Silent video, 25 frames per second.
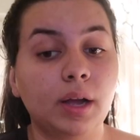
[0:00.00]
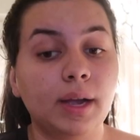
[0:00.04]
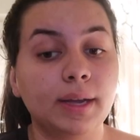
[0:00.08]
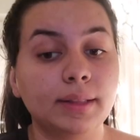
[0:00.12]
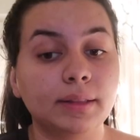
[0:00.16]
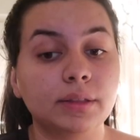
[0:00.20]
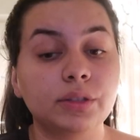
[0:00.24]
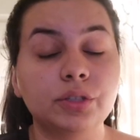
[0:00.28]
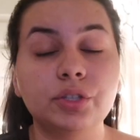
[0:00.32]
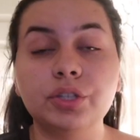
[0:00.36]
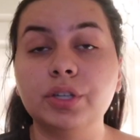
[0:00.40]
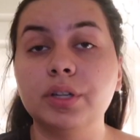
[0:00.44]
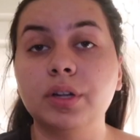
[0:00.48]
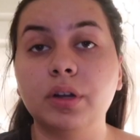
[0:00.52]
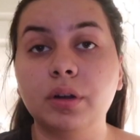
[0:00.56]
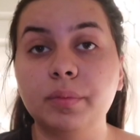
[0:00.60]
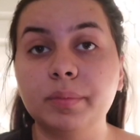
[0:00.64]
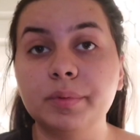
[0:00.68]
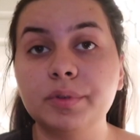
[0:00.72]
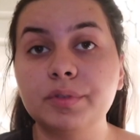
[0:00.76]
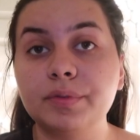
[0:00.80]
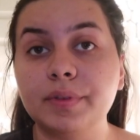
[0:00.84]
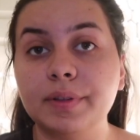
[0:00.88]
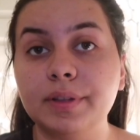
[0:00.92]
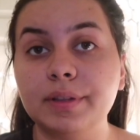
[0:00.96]
I legit
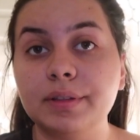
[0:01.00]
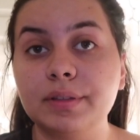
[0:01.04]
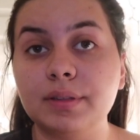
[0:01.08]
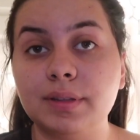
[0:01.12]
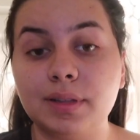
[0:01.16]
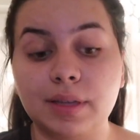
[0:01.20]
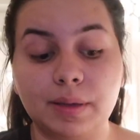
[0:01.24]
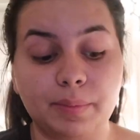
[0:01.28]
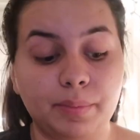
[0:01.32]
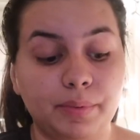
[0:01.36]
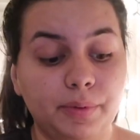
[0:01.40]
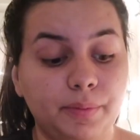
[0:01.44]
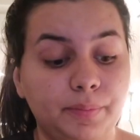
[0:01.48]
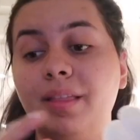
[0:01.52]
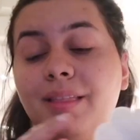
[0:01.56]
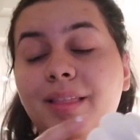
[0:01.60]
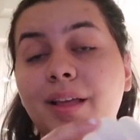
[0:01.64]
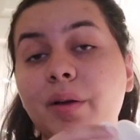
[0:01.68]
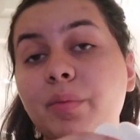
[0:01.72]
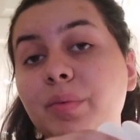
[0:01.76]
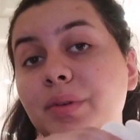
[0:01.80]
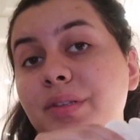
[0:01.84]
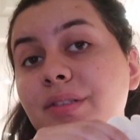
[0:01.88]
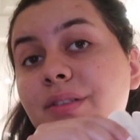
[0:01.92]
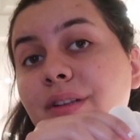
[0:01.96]
almost fell asleep.
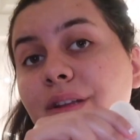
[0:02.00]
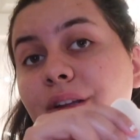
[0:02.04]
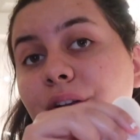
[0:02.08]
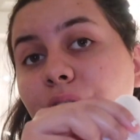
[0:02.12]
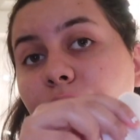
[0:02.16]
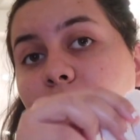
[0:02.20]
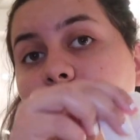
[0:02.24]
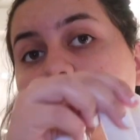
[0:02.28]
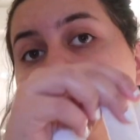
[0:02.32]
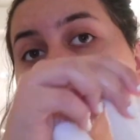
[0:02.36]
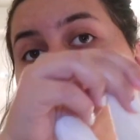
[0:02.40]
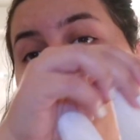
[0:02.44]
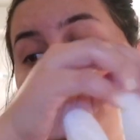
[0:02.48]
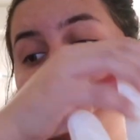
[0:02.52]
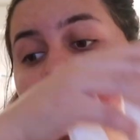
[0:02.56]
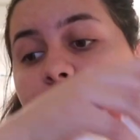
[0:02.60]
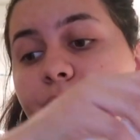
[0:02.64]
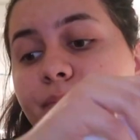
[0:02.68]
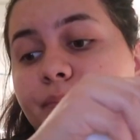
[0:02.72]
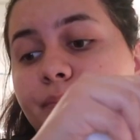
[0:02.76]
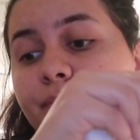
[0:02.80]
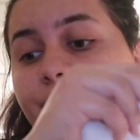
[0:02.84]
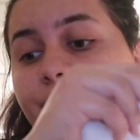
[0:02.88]
That was incredible.